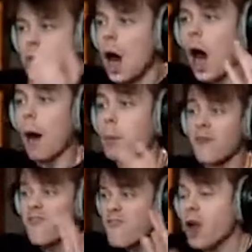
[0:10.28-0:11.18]
I'm going to
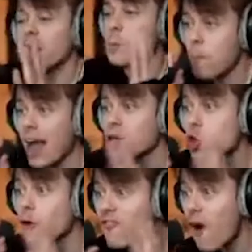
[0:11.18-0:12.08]
fucking bash your
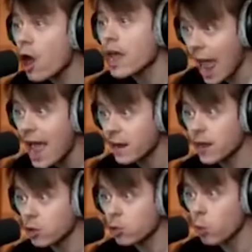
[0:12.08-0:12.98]
fucking head
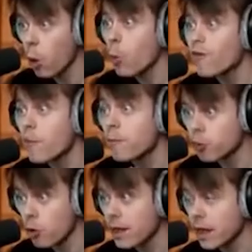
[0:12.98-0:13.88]
against the wall with a
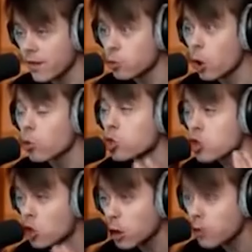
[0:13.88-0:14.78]
brick if you don't
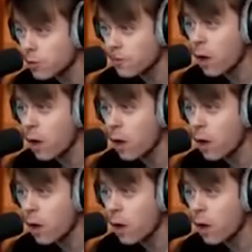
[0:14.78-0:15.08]
shut the fuck